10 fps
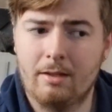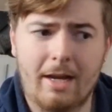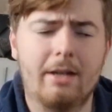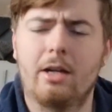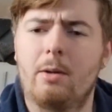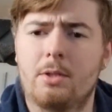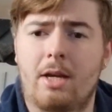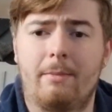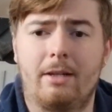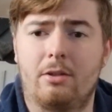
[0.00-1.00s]
That car was
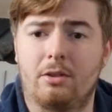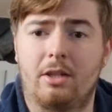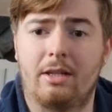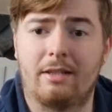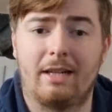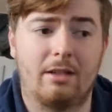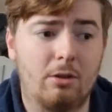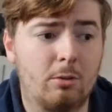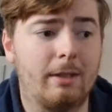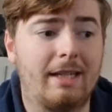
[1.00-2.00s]
coming along nicely and
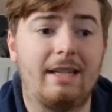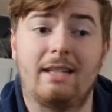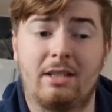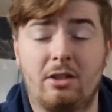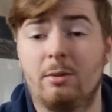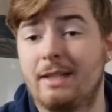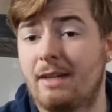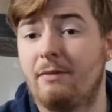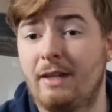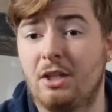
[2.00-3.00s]
all we needed to do was
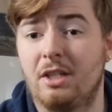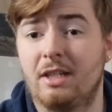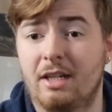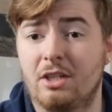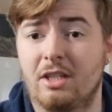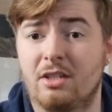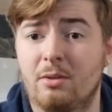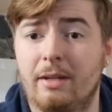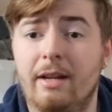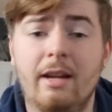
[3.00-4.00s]
add finishing touches
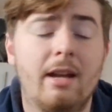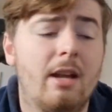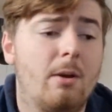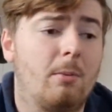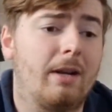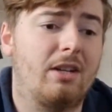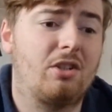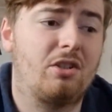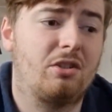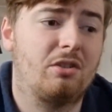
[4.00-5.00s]
to it,
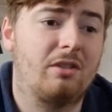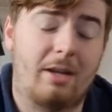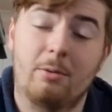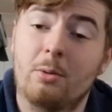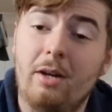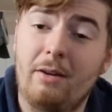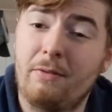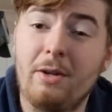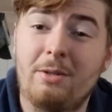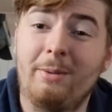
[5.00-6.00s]
which there was quite a
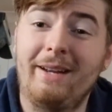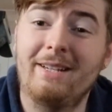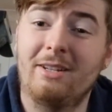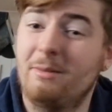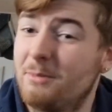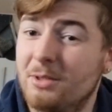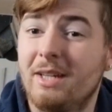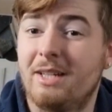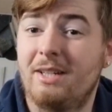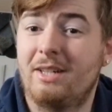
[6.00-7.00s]
few to add, I'm not
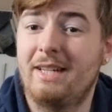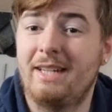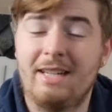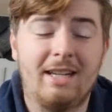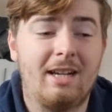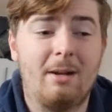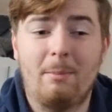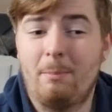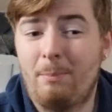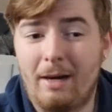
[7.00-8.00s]
going to lie,
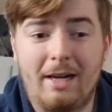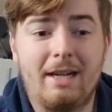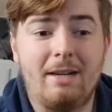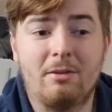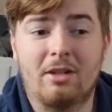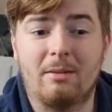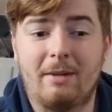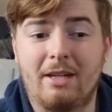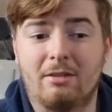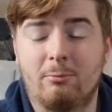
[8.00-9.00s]
but it was going to
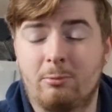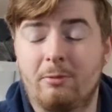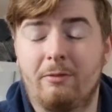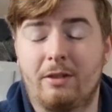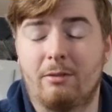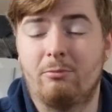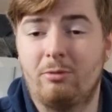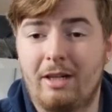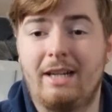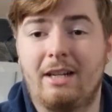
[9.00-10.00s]
make some for some
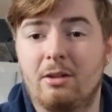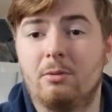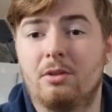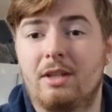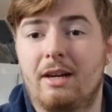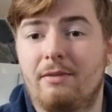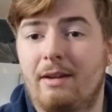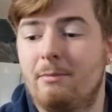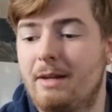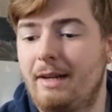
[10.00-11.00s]
really cool stuff
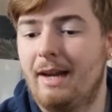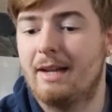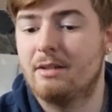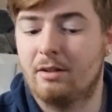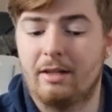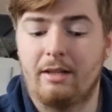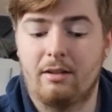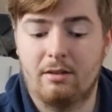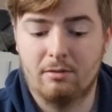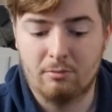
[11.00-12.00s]
and we had like